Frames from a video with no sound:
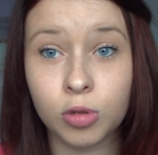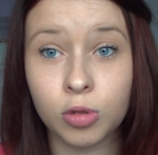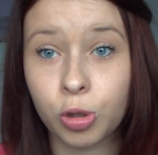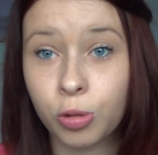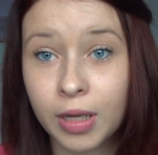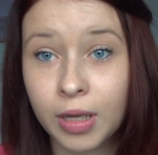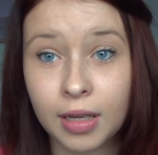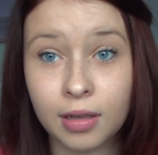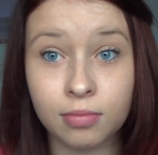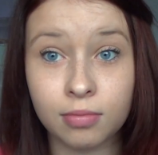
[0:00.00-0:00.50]

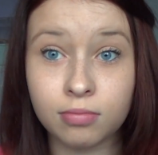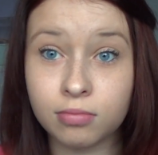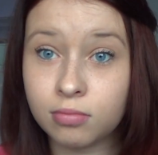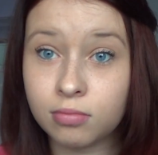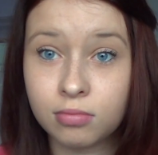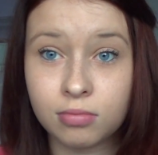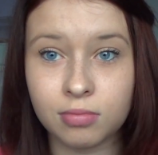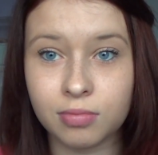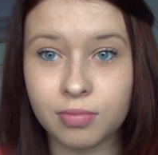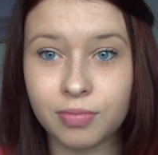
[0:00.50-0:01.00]
quick
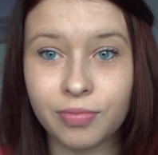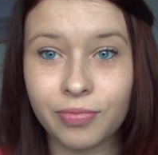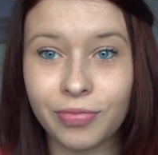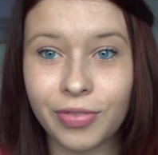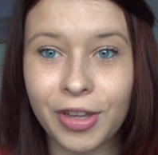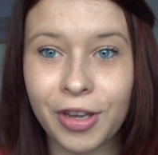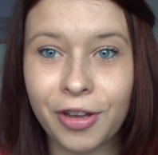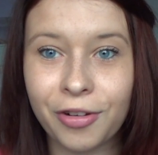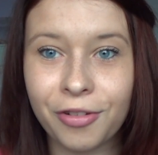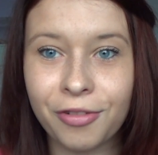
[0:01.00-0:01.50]

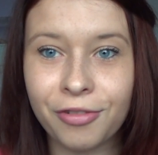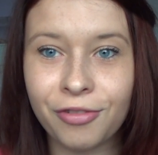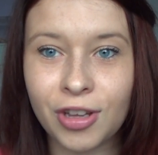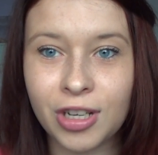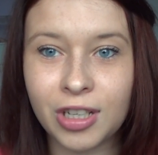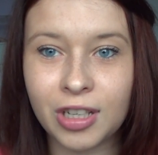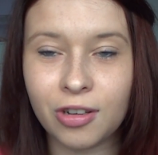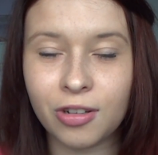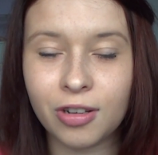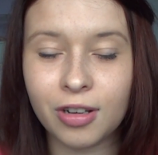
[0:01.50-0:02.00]

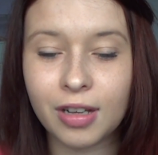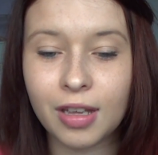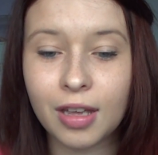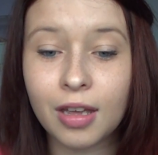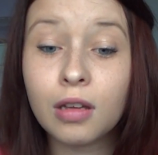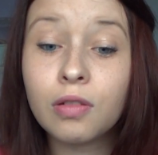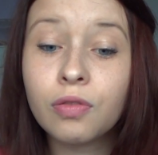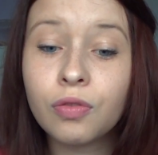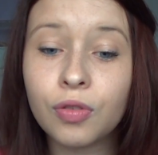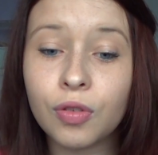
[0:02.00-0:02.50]
video.
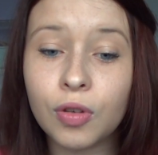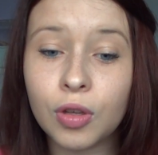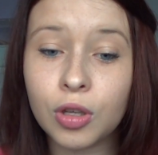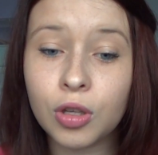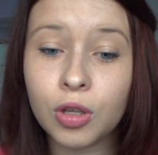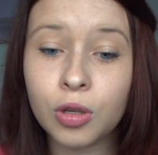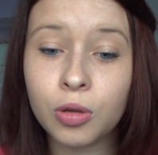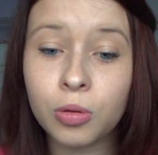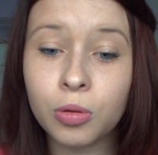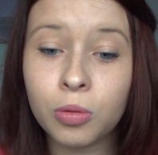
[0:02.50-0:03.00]
If
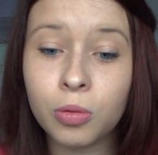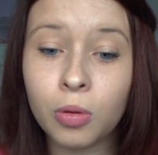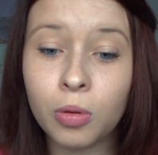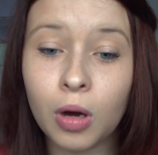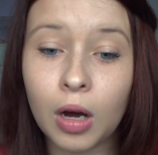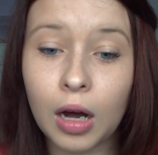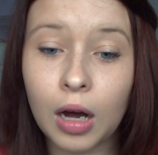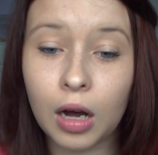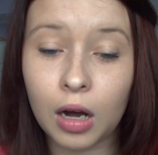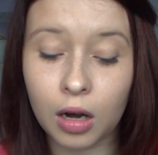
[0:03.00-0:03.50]
you
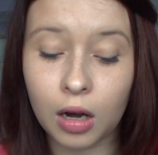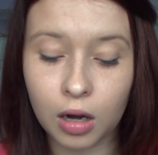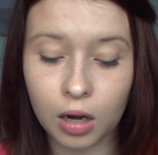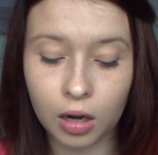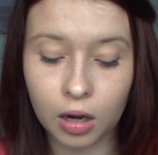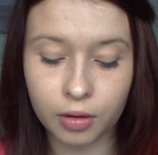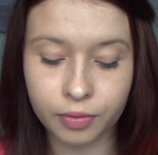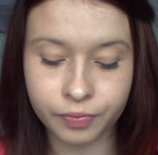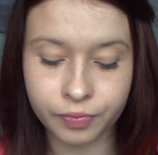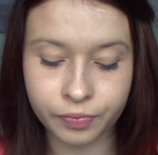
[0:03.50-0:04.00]

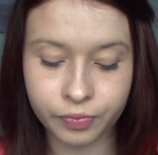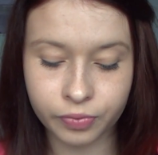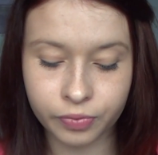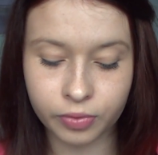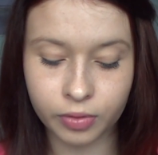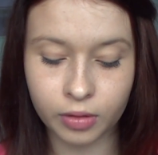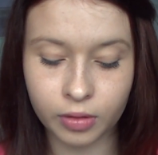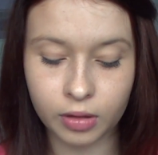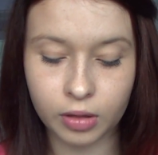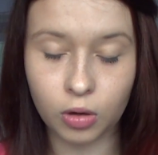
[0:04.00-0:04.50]
are
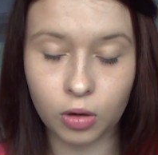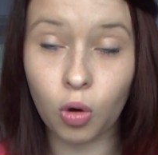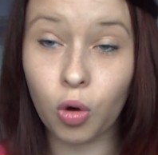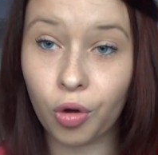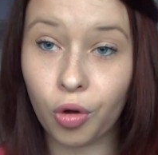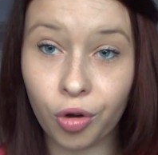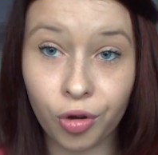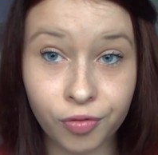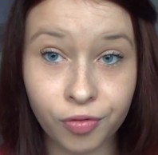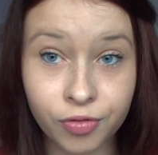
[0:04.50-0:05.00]

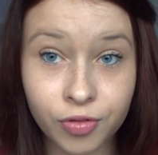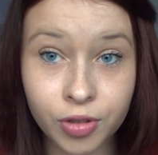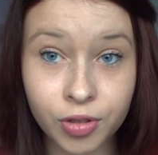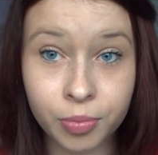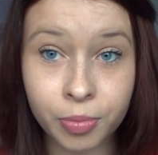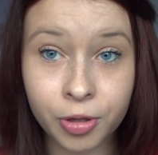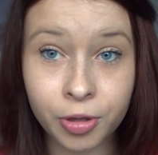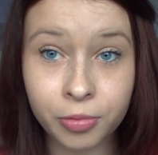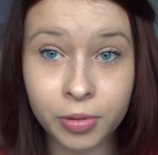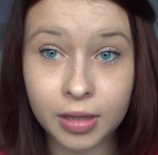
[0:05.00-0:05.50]

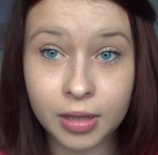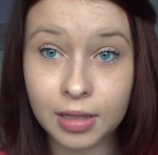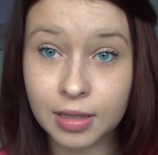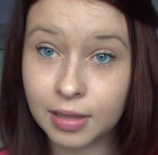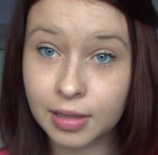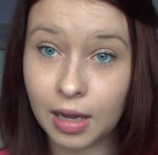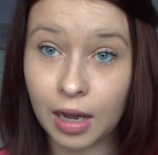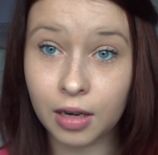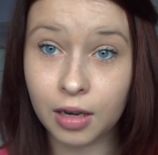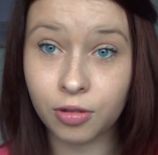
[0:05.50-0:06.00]
uncomfortable with
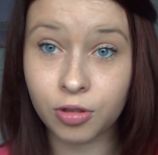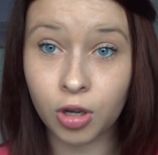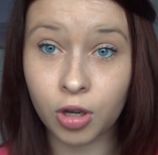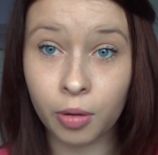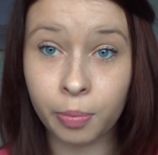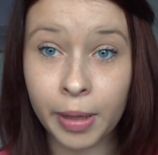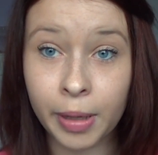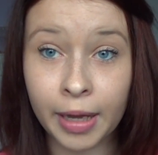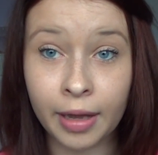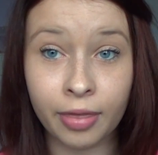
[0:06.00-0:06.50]
this kind of
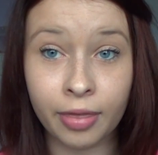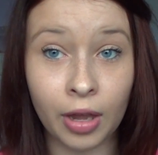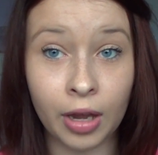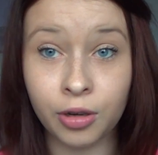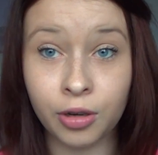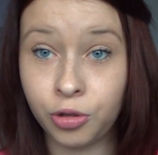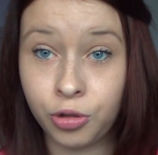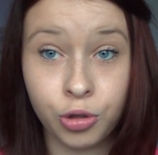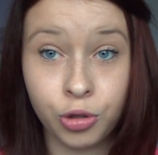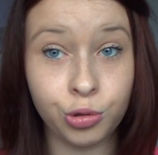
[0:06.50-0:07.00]
topic,
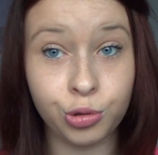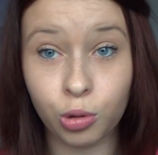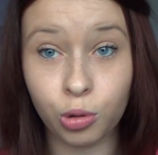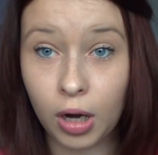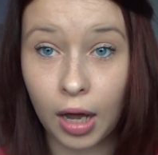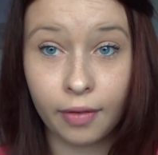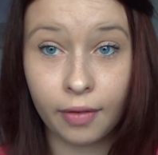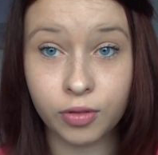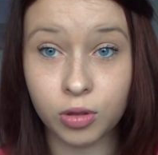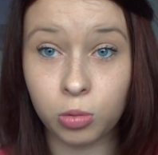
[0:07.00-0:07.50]
then you
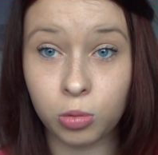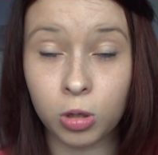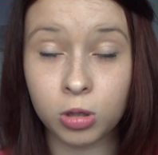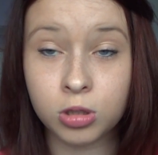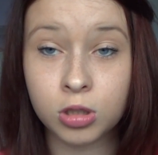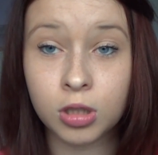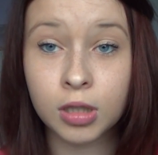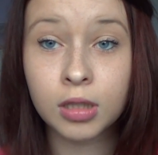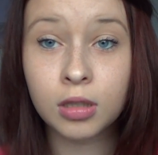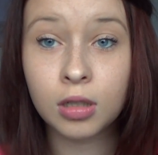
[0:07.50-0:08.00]
don't have to
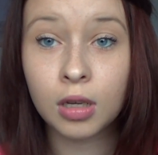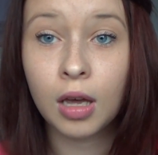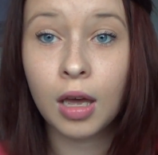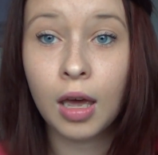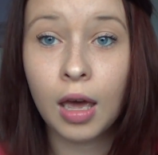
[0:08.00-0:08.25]
watch it.